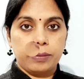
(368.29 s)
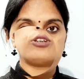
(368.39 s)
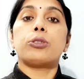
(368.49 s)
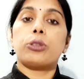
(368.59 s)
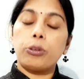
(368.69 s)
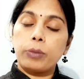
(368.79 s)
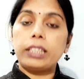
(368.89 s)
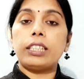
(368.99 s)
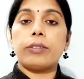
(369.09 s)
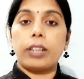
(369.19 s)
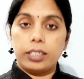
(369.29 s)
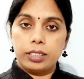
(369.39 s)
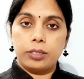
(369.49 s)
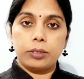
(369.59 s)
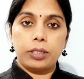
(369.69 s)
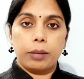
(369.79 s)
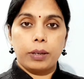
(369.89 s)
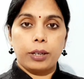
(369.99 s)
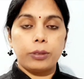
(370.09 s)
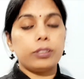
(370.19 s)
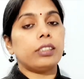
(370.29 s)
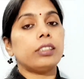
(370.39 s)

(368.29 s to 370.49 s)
So you might have understood about